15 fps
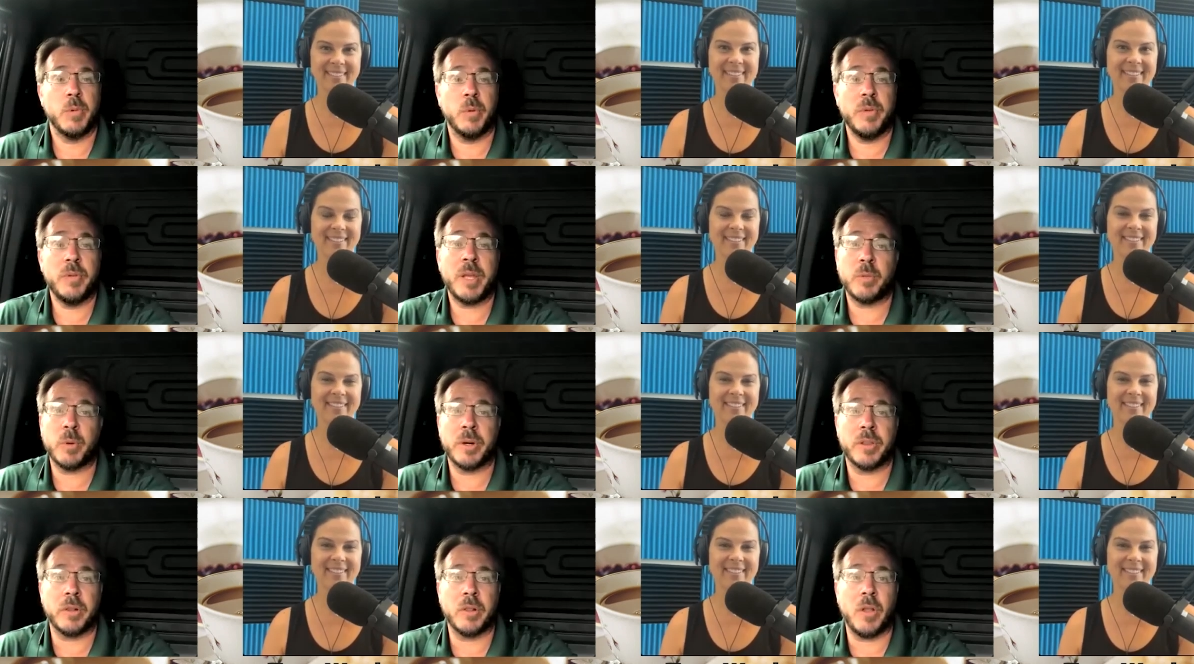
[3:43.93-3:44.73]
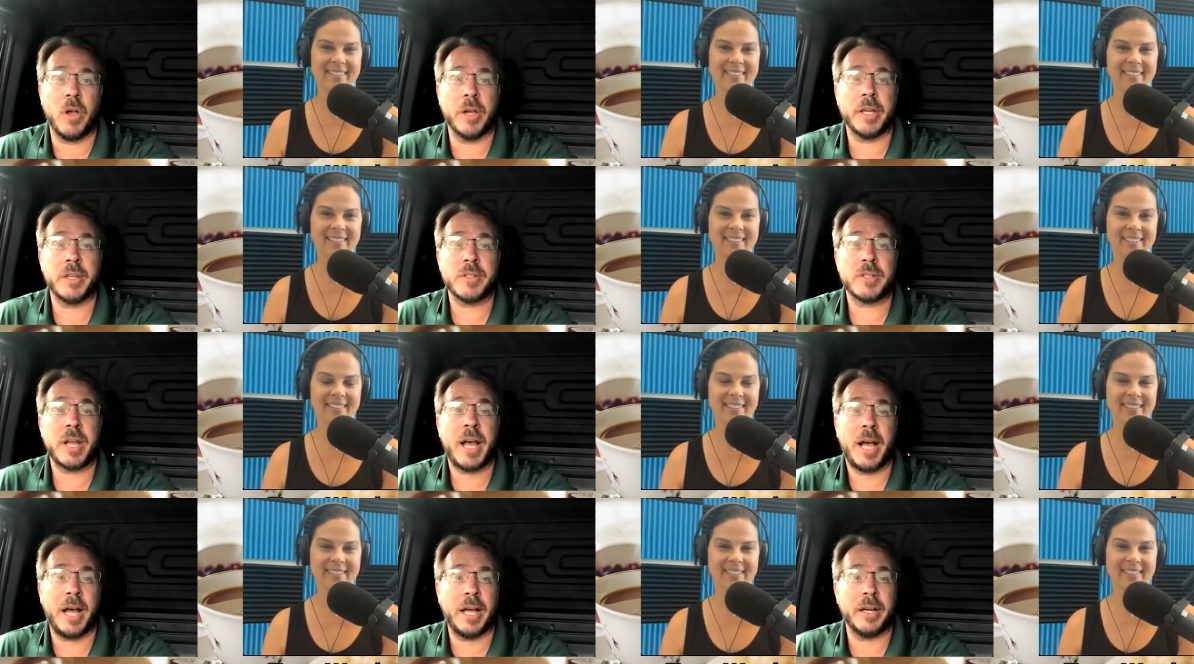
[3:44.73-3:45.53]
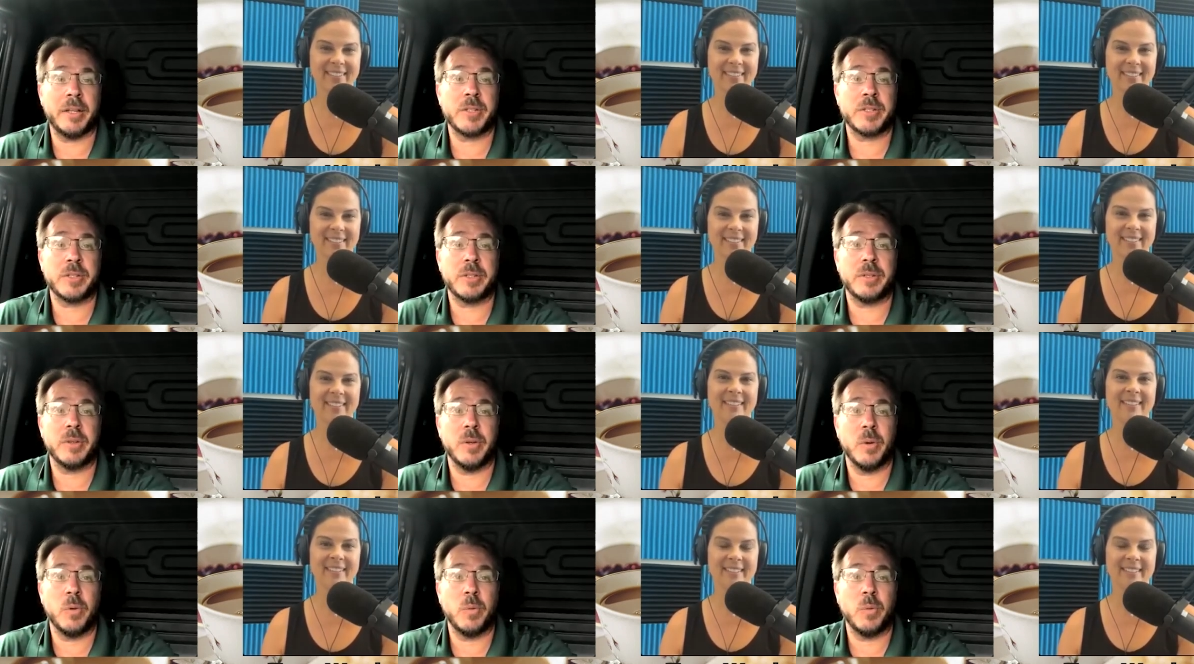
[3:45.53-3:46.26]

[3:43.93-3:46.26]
Speaker 1: but we've had one of the longest, hottest